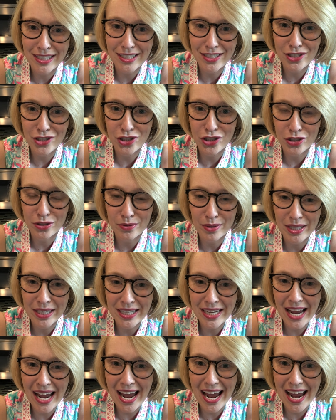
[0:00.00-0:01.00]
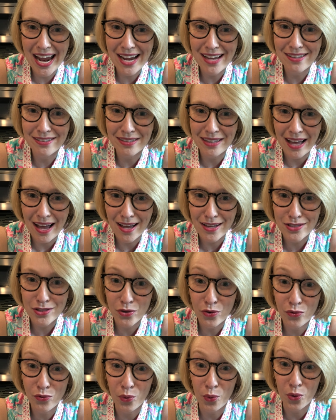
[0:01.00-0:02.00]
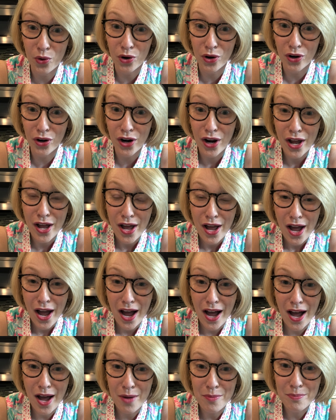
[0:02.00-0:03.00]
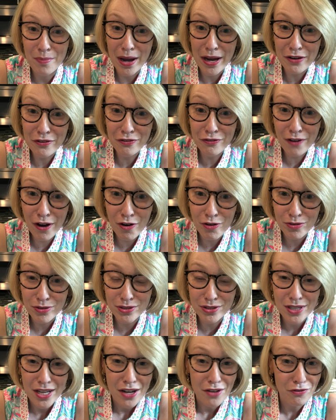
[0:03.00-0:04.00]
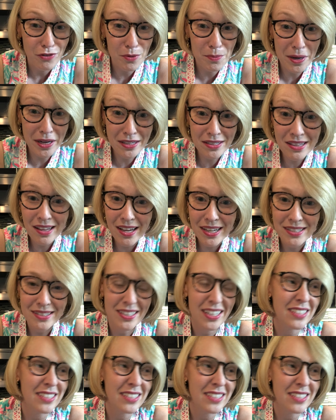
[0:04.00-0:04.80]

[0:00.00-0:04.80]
in doing a class for my folks, for my clients?